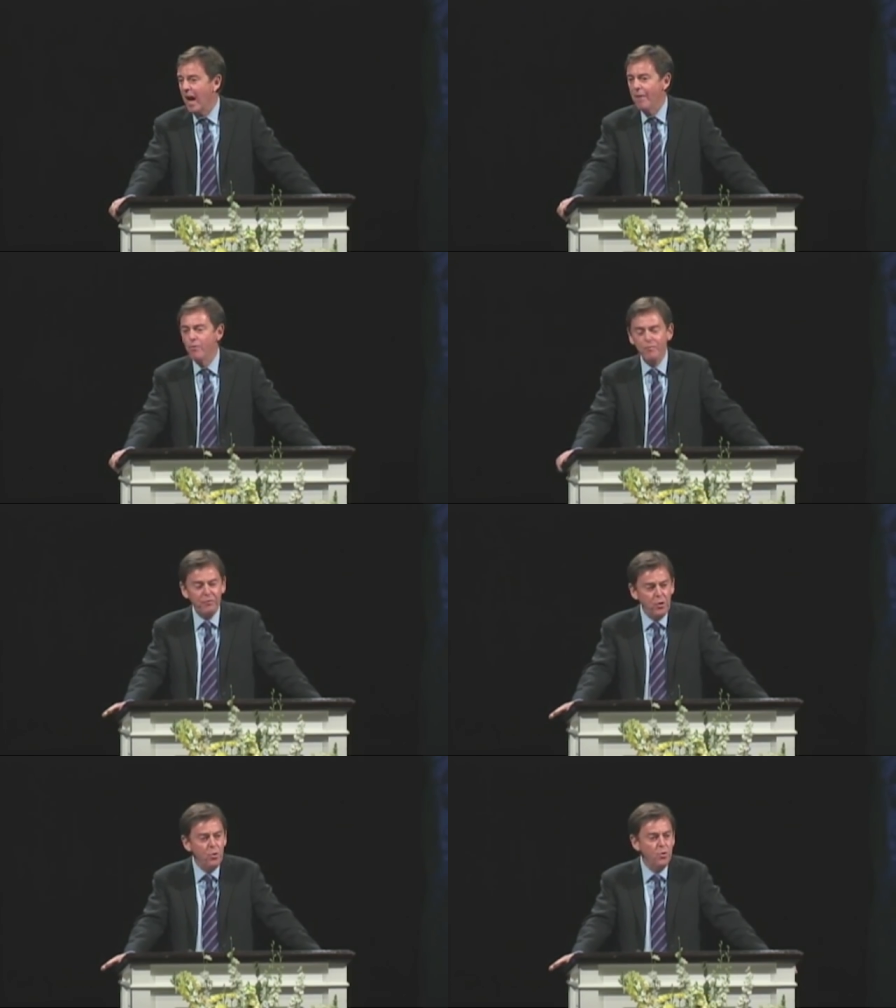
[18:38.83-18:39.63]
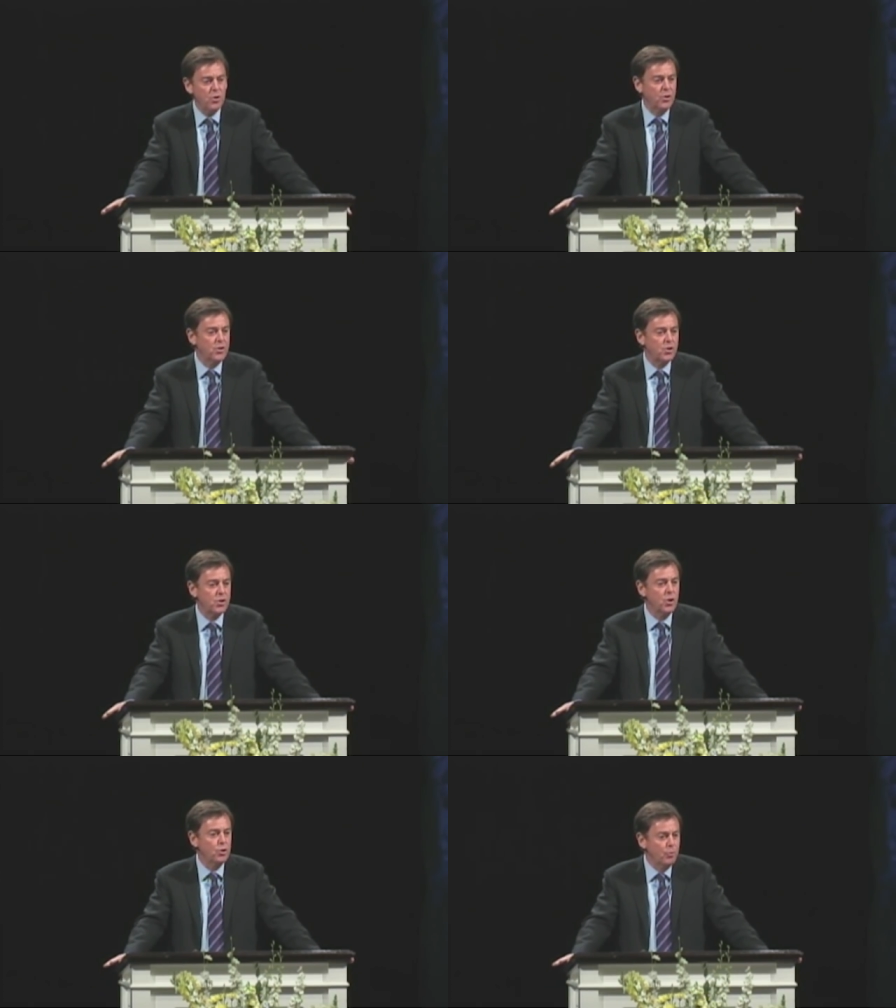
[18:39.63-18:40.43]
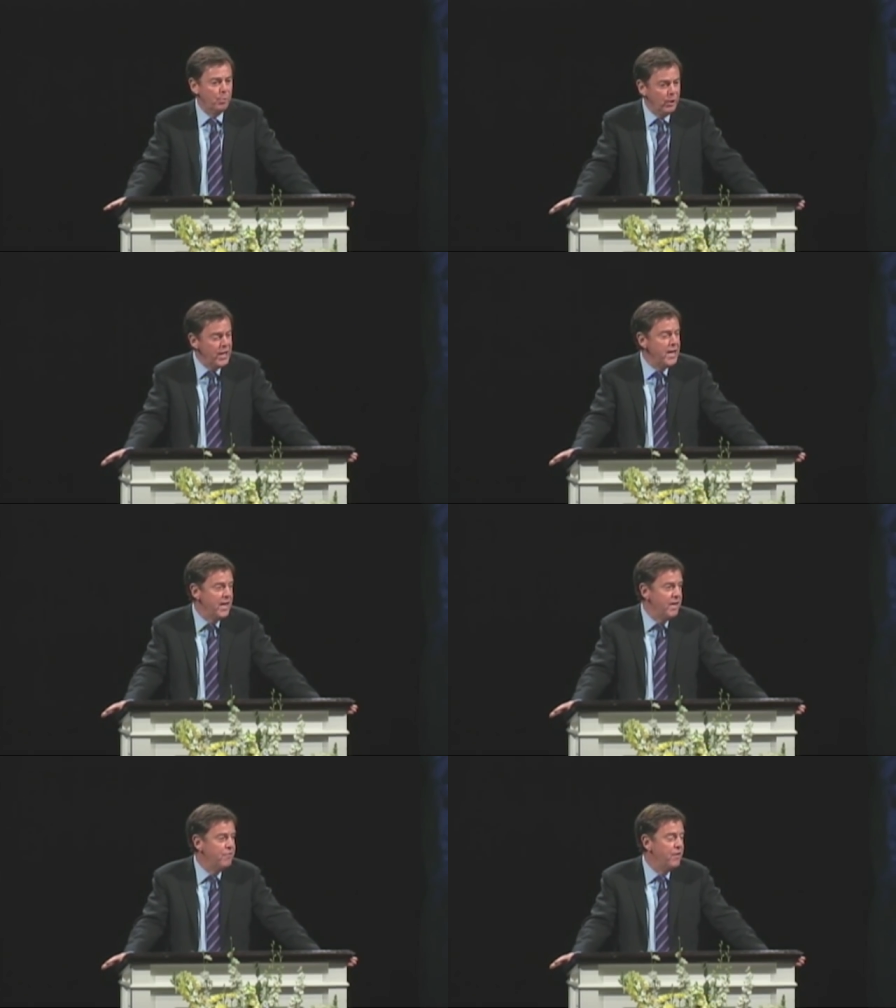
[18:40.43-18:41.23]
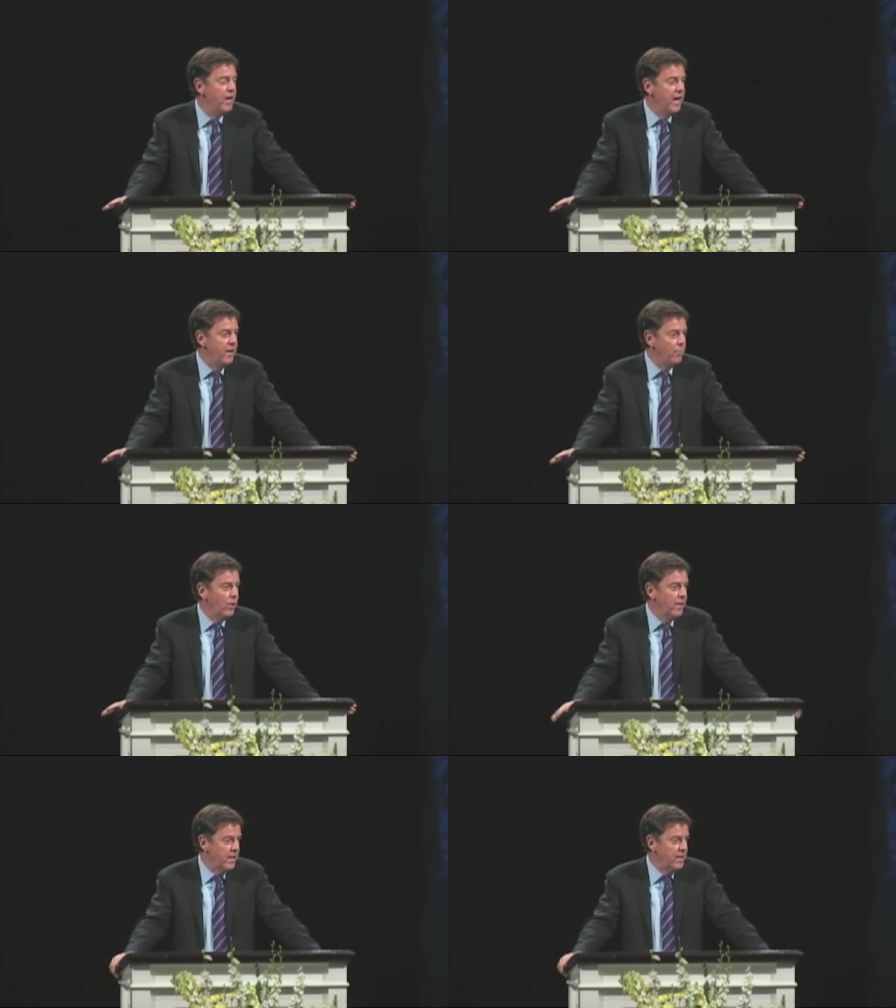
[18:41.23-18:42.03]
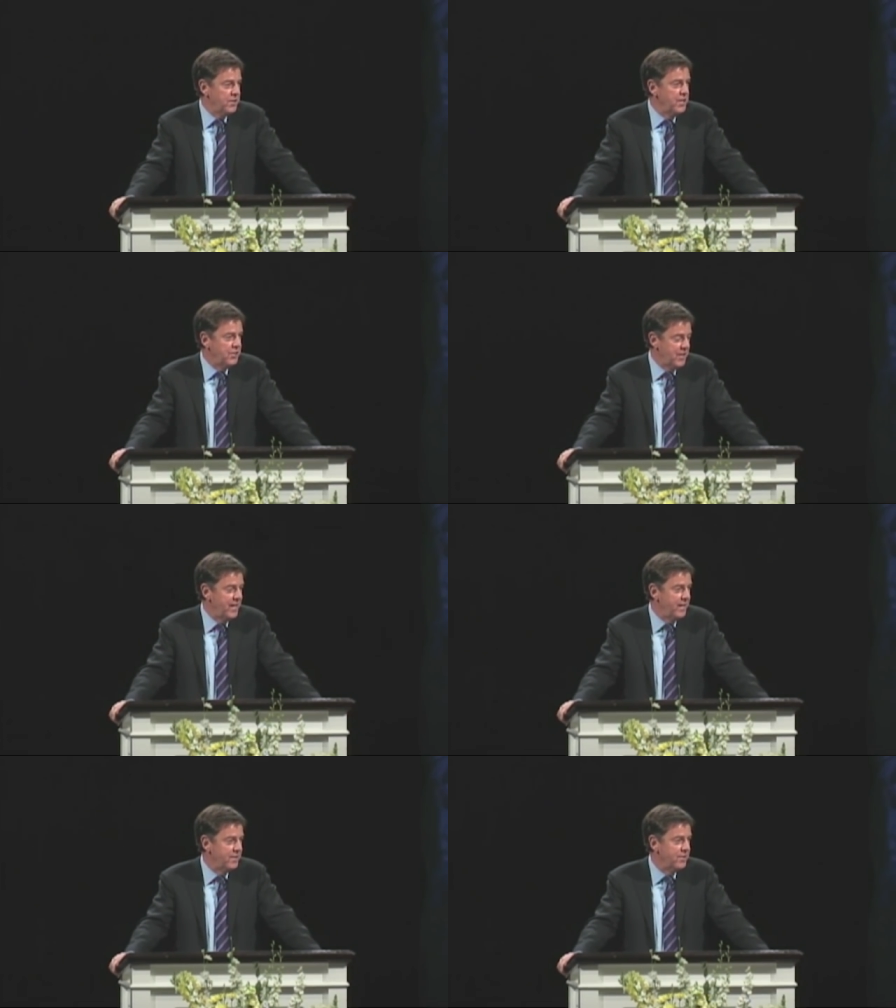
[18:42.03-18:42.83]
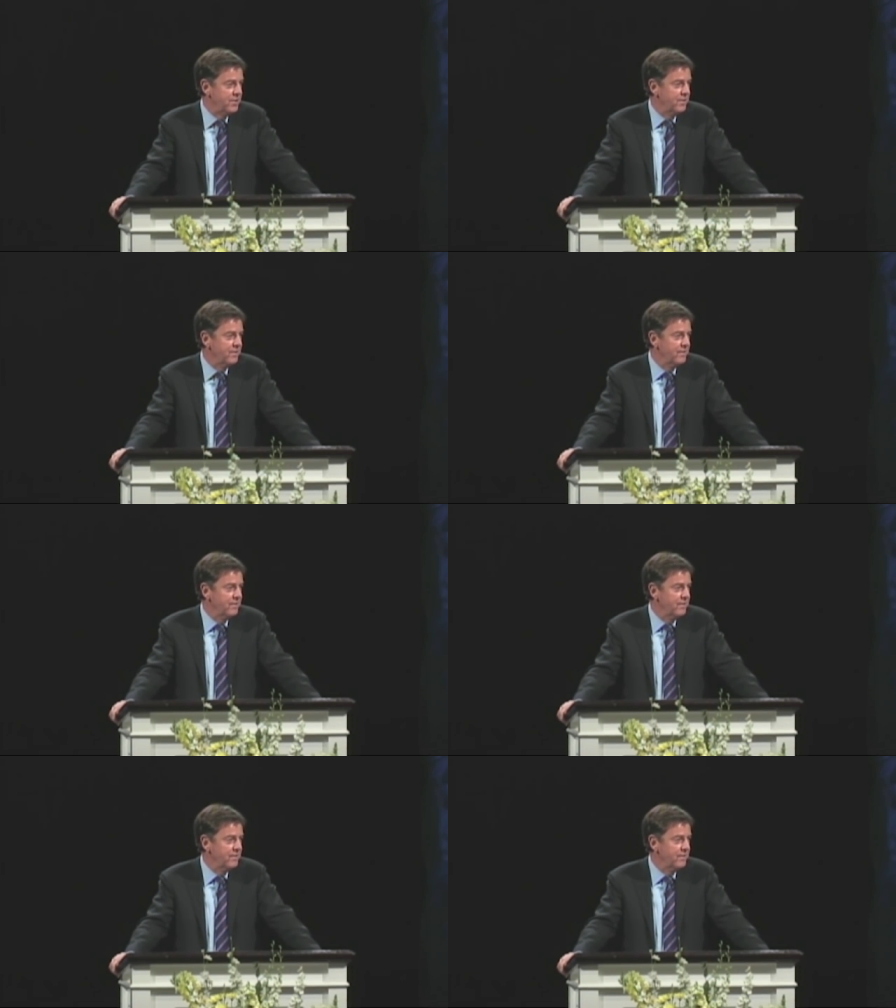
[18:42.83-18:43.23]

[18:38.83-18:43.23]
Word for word: and refuses to believe in what it is he says.